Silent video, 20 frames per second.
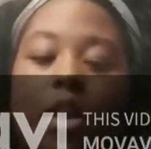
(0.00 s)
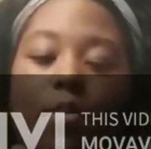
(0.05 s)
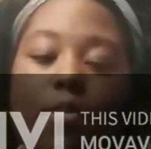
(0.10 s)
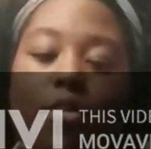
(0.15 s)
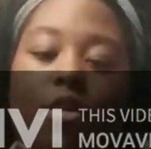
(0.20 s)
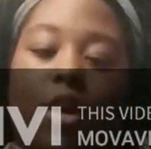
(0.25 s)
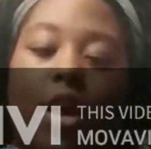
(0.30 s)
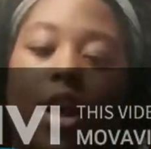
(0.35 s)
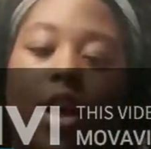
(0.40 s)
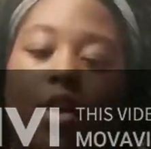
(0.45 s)

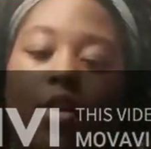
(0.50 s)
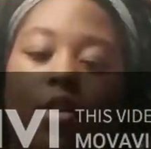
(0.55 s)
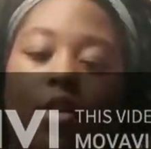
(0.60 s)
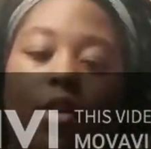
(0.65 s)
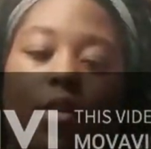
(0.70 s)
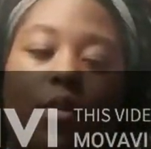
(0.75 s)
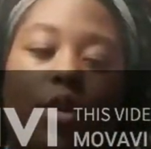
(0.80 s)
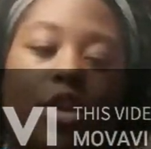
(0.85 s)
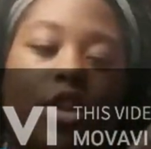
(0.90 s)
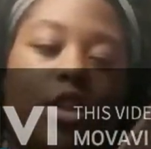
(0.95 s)
brown,
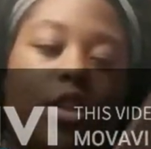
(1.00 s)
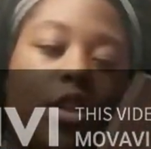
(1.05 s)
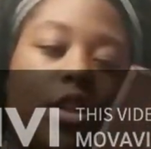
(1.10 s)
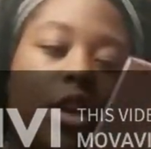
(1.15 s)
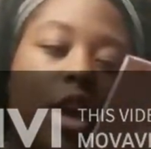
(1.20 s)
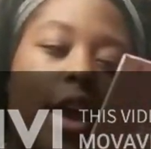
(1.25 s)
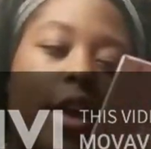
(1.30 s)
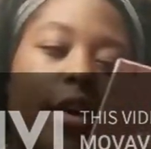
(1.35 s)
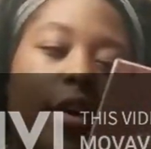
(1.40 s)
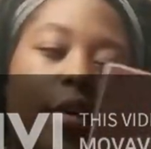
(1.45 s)
which
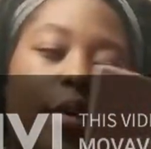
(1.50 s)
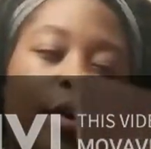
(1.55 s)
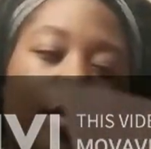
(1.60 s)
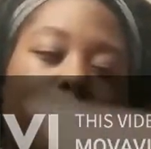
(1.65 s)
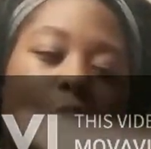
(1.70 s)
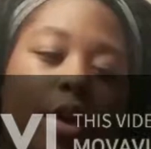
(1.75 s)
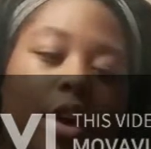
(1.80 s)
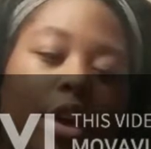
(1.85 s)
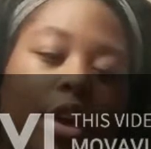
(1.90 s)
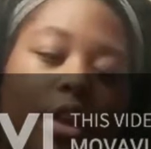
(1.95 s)
I go in
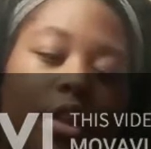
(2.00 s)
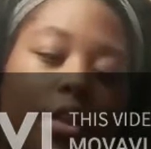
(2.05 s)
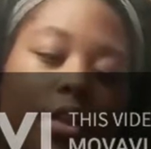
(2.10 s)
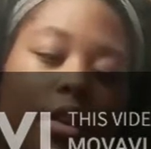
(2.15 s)
with